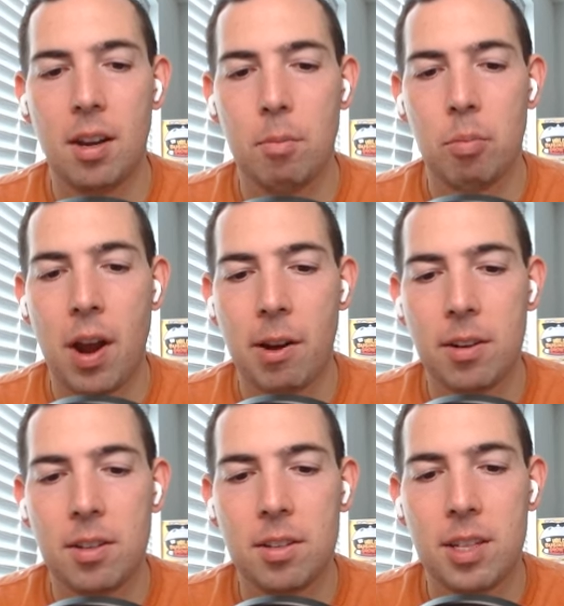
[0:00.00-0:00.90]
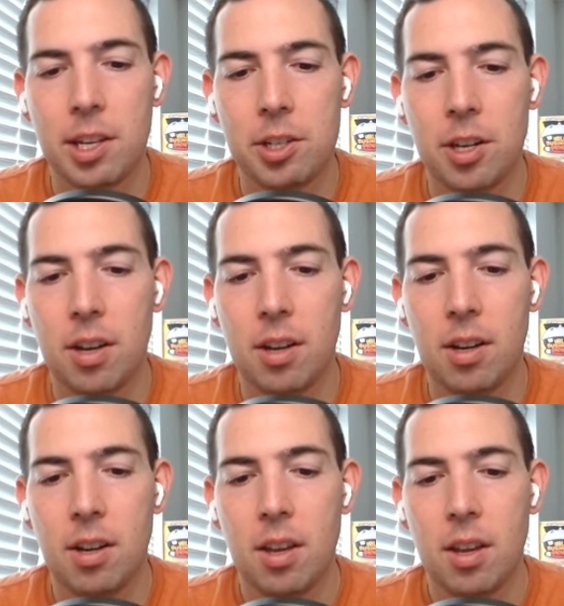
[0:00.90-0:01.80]
and prioritization
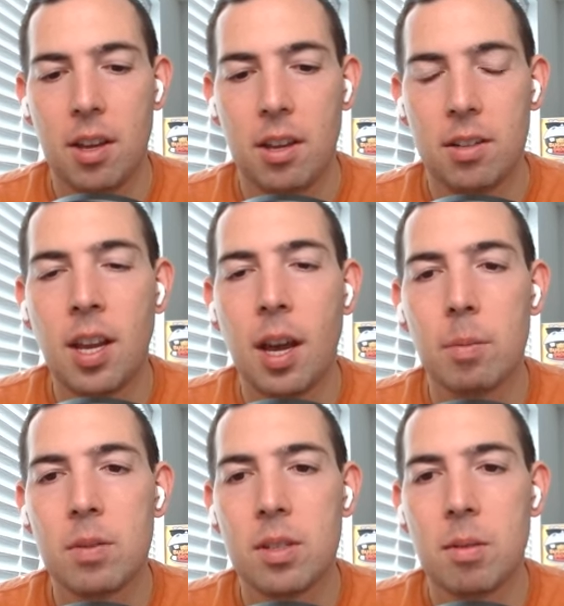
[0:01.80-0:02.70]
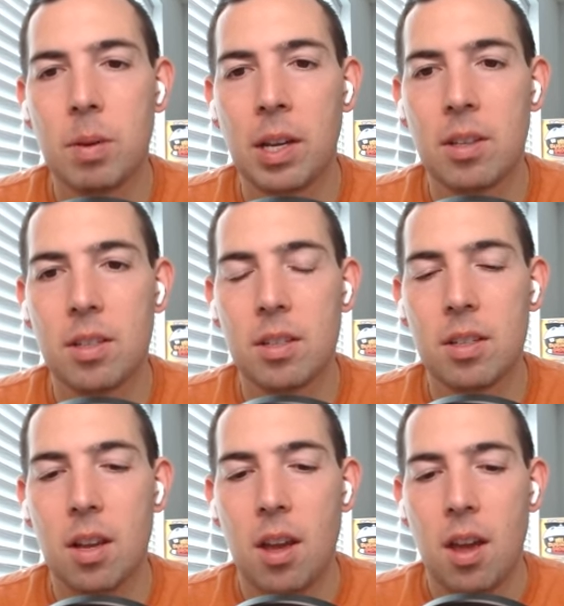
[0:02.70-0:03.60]
tips because